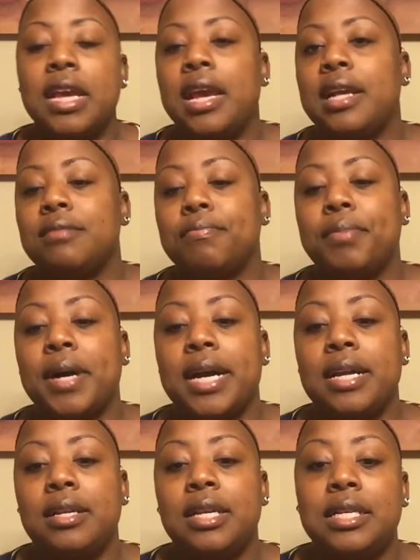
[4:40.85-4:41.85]

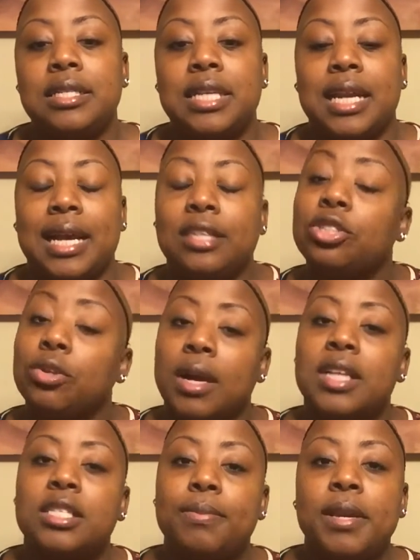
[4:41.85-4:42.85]
But did I
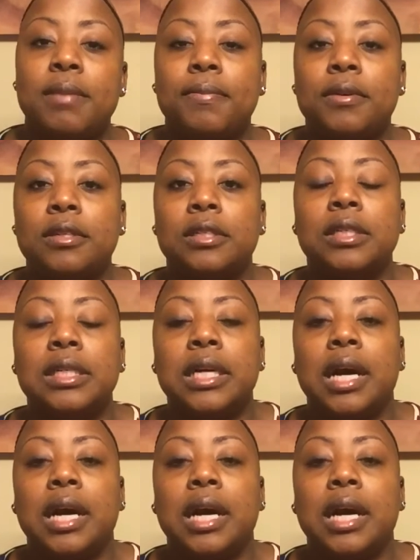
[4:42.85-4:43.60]
trust people?